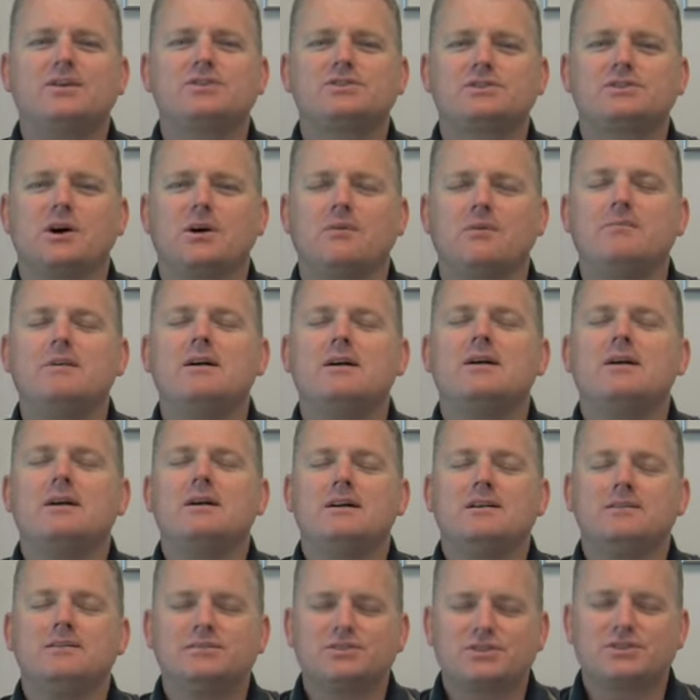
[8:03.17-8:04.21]
So,
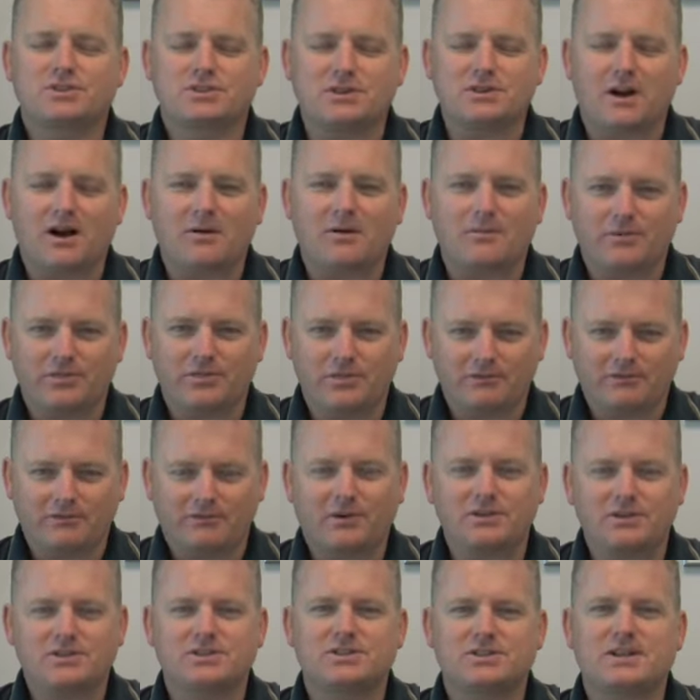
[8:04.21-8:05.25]
start with the
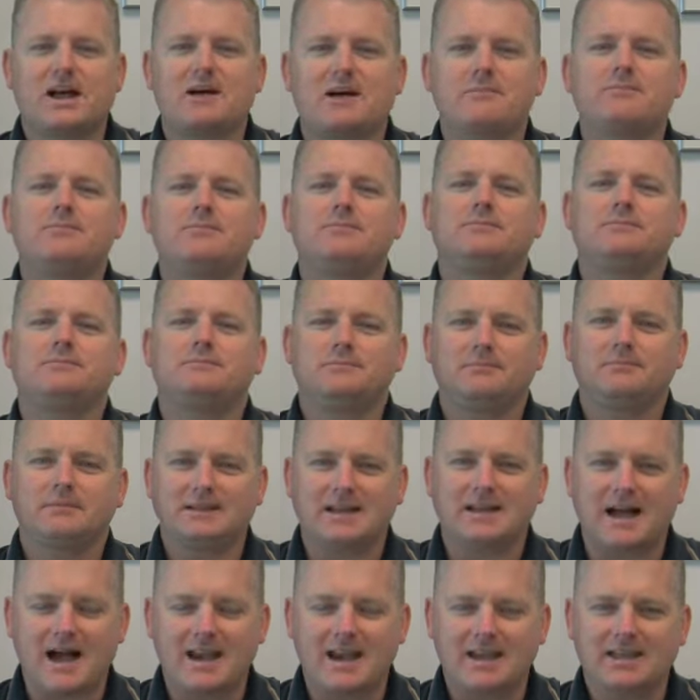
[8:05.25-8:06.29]
first step.
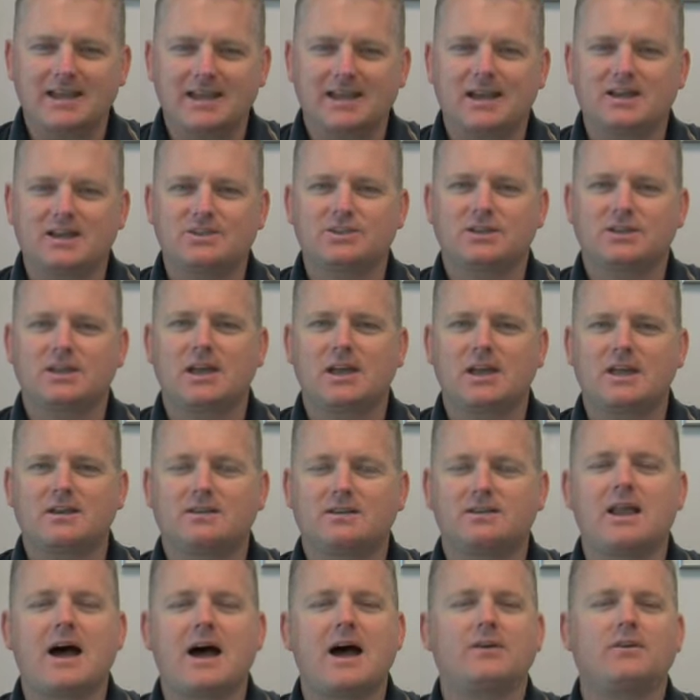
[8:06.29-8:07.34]
Got to get
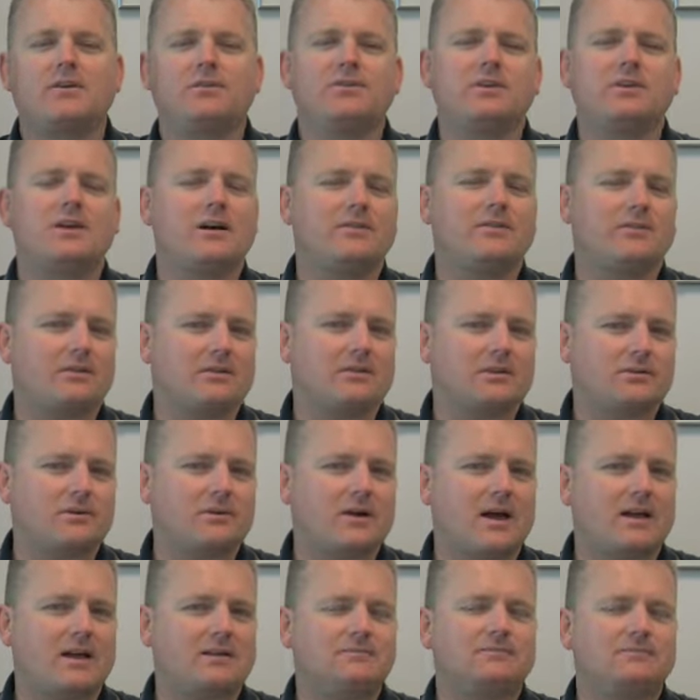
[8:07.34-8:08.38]
educated not only on the
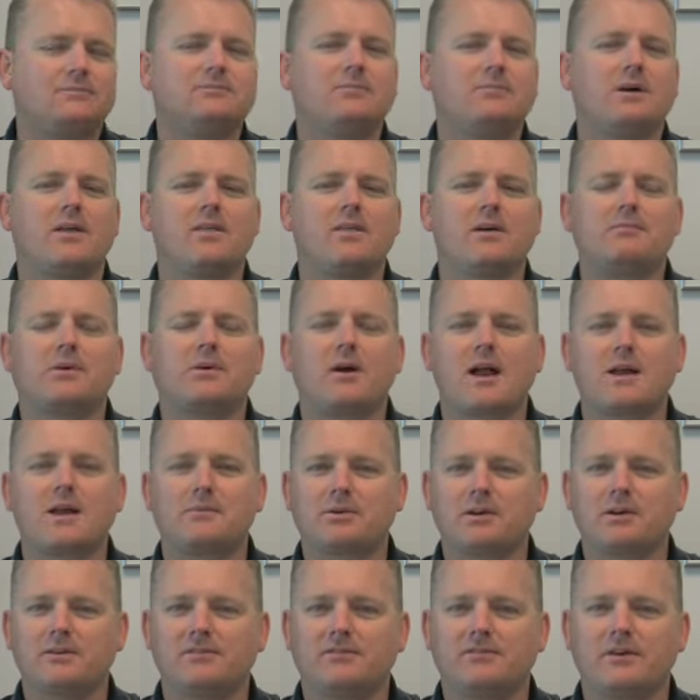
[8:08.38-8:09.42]
threat, but on the
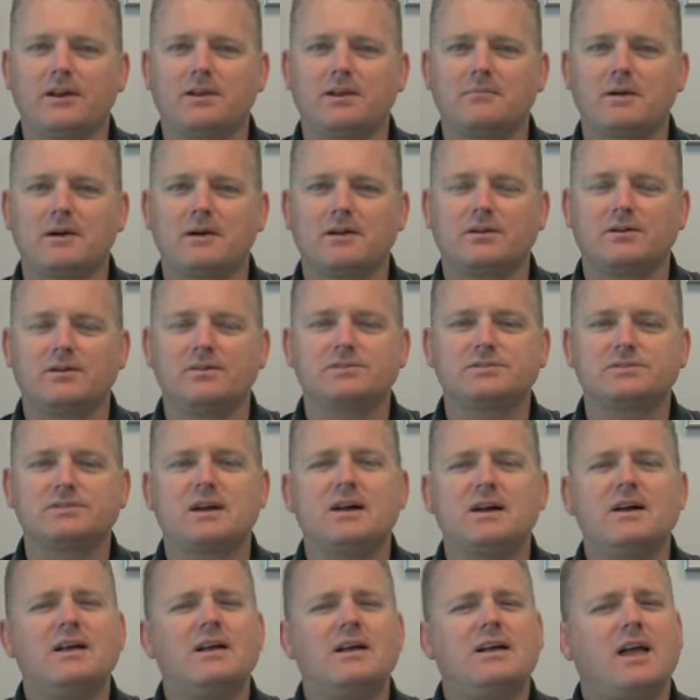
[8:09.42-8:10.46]
primary fundamentals.
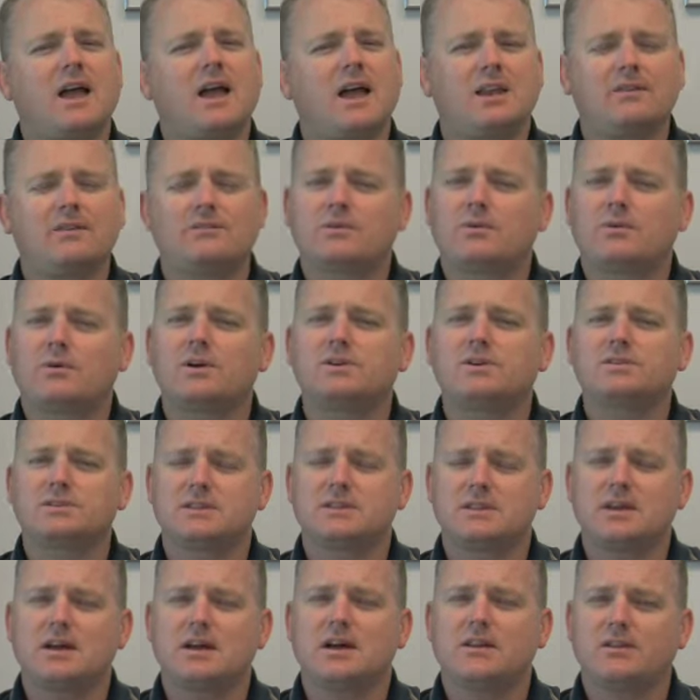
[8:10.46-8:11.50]
And of course,
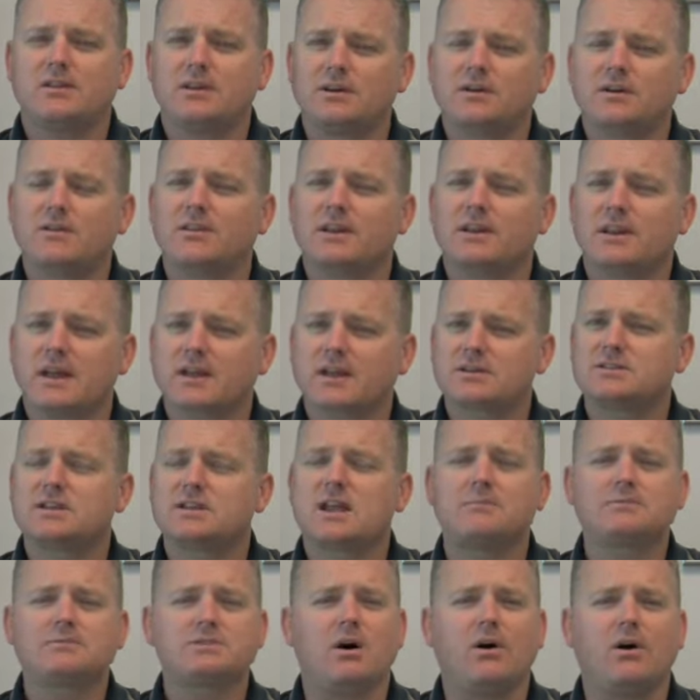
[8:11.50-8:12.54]
the next
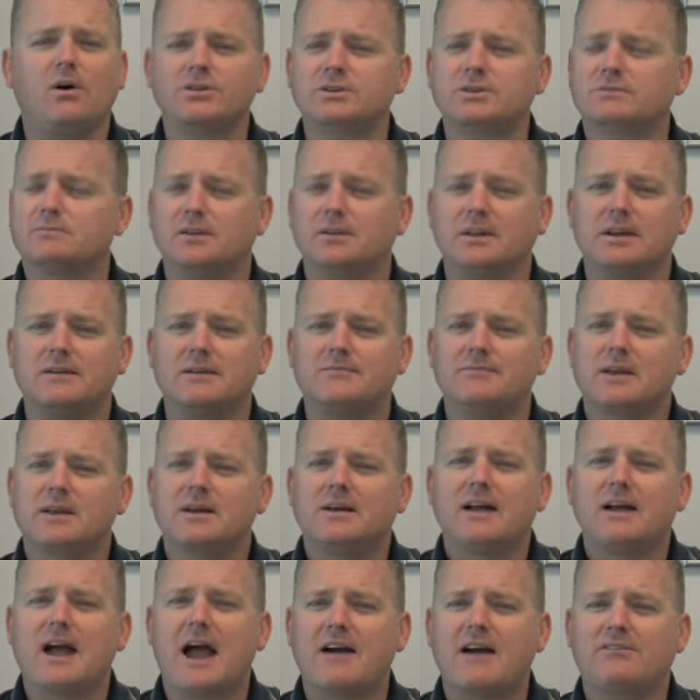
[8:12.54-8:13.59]
steps ultimately,
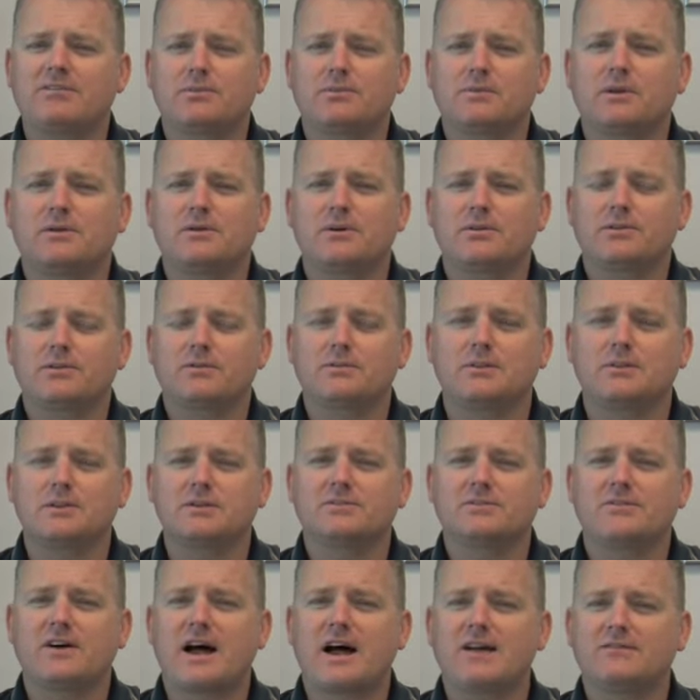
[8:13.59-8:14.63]
after we go through
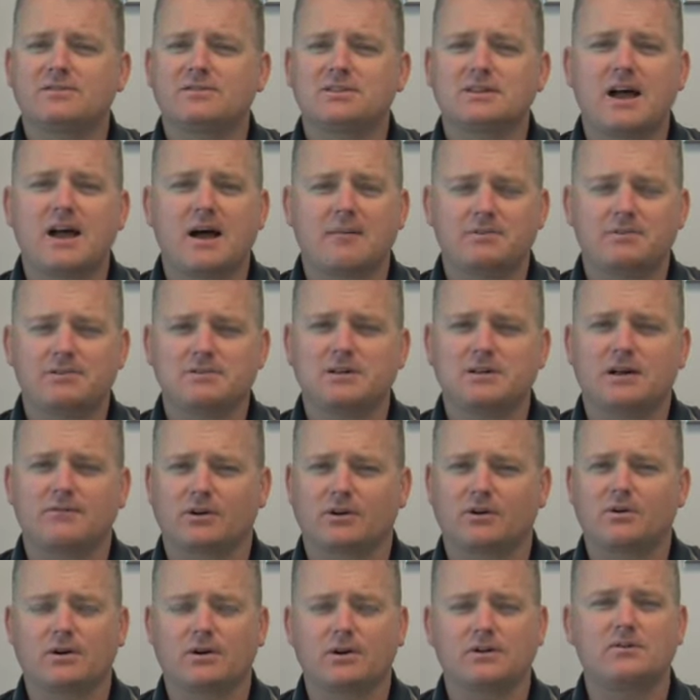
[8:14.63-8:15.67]
these 5 steps of
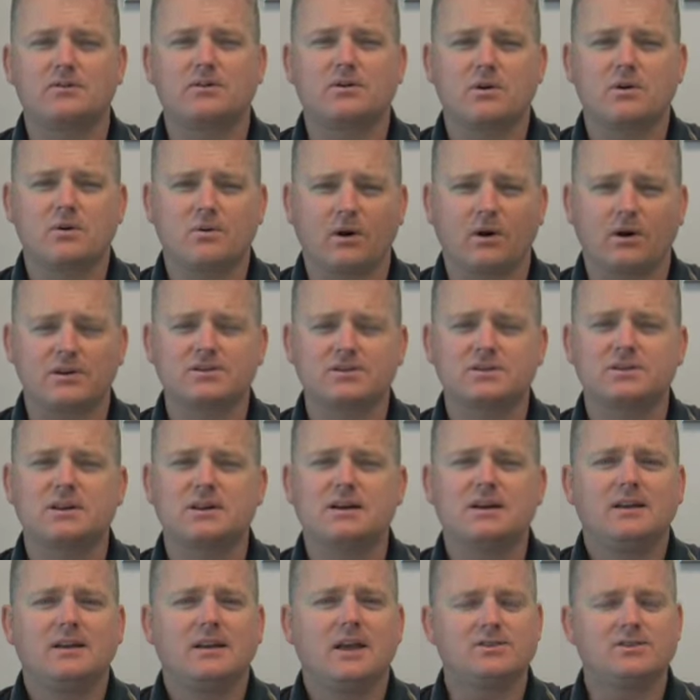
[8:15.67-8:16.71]
a critical course,
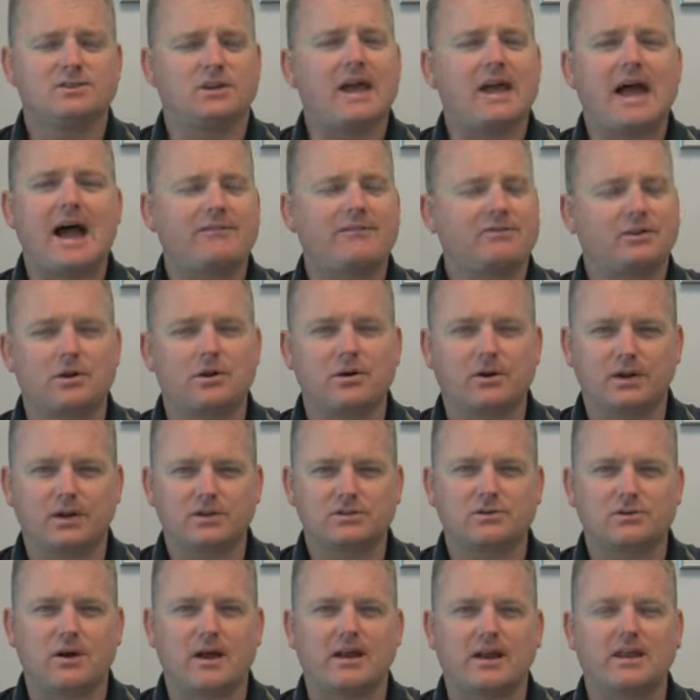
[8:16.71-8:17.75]
is you have to go get
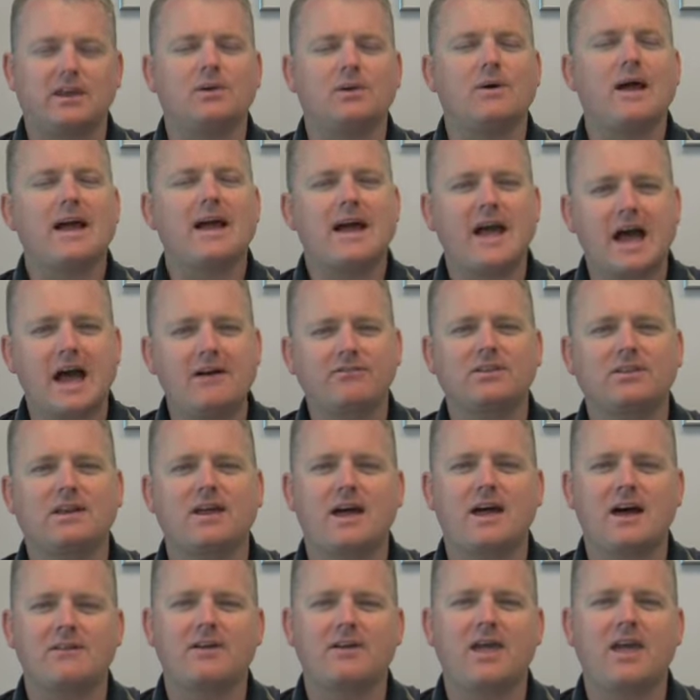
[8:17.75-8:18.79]
training. You have to
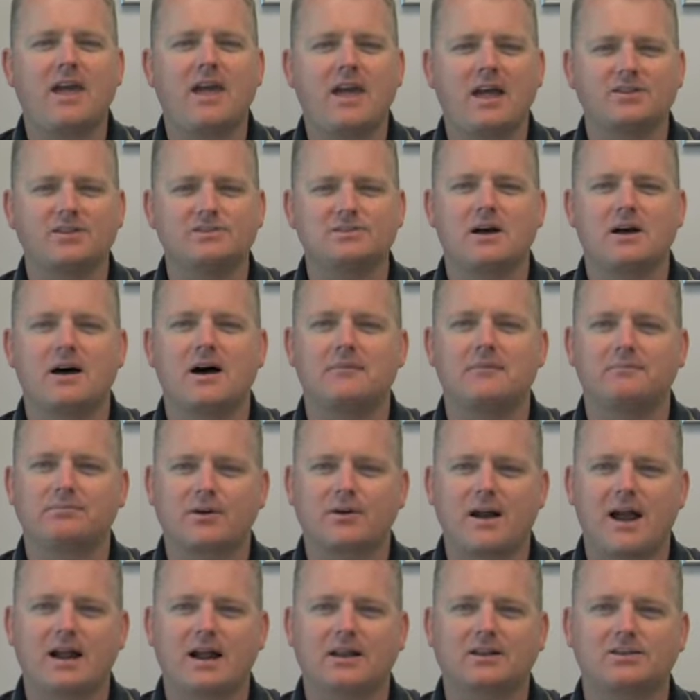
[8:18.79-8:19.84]
have hands-on
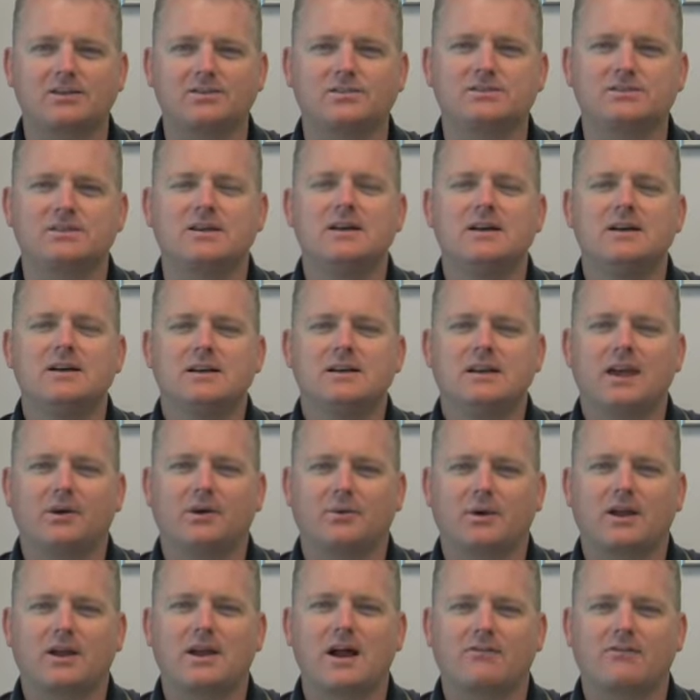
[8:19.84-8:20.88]
practice in
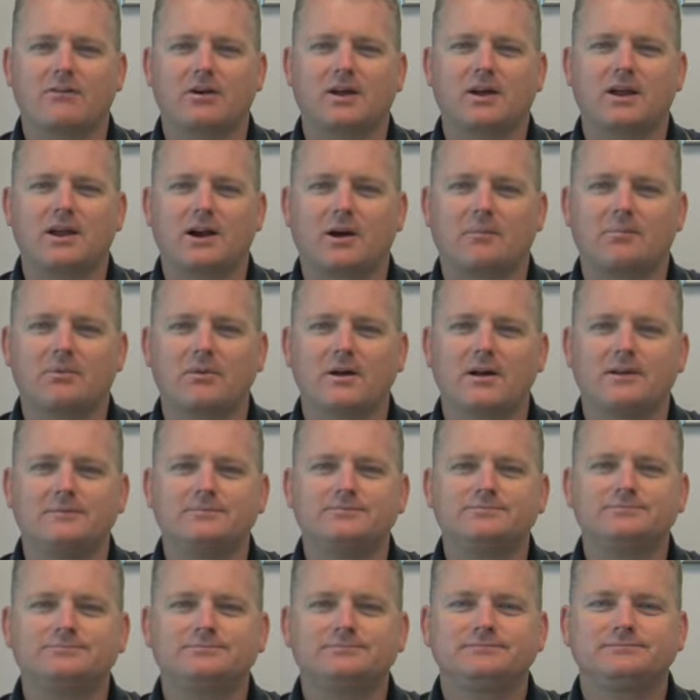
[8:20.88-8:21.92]
recovering an airplane.
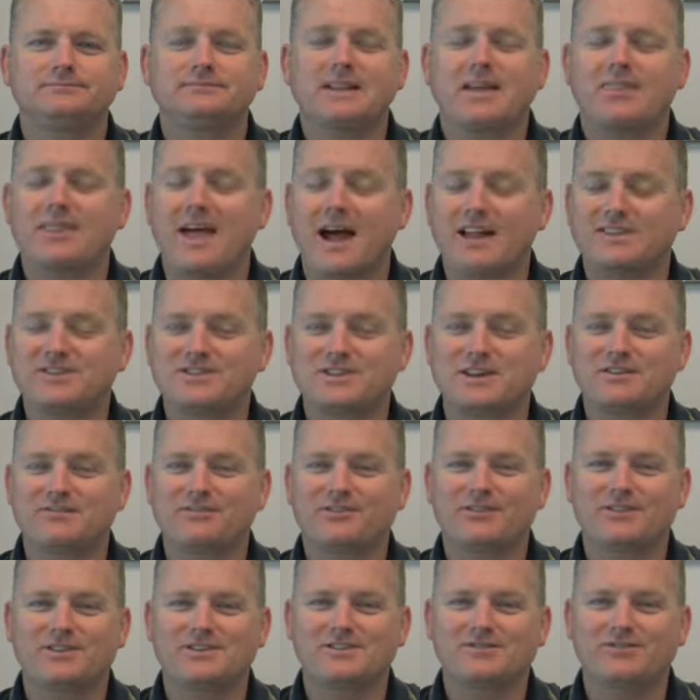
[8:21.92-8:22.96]
That's it
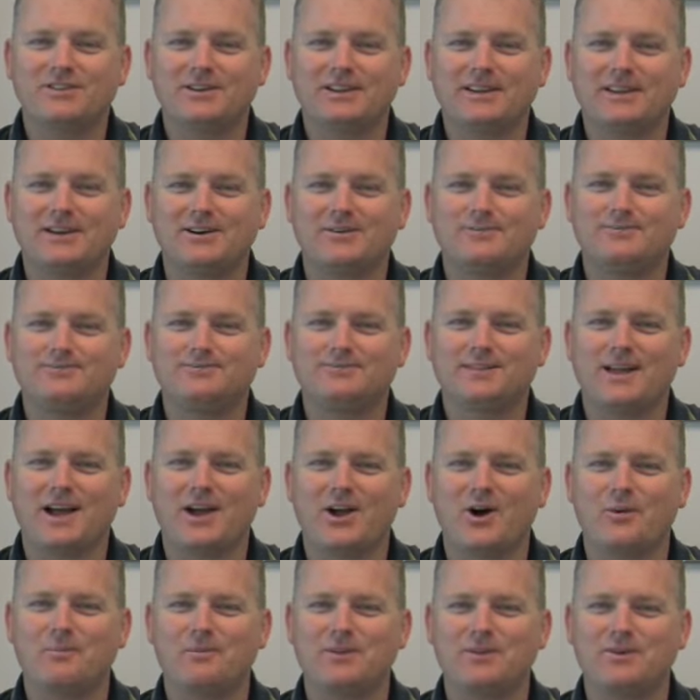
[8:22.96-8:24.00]
for this video. I
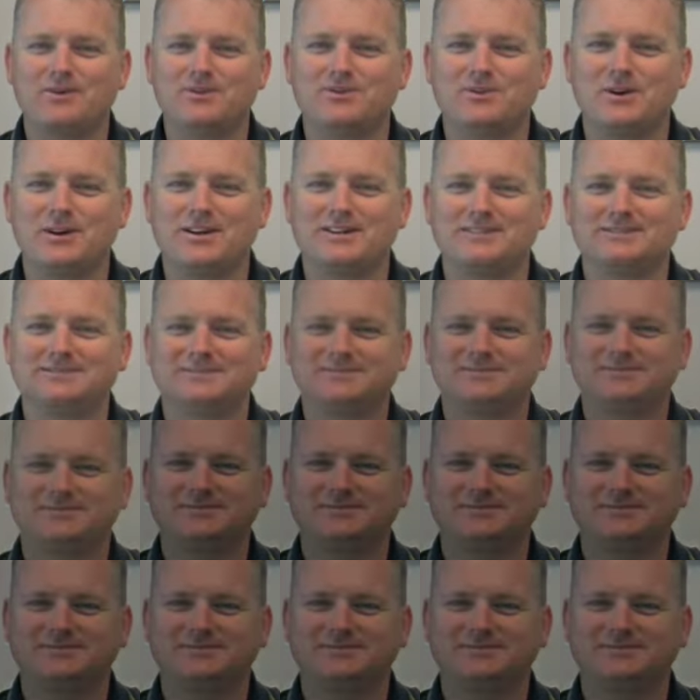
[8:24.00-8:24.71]
hope you enjoyed it.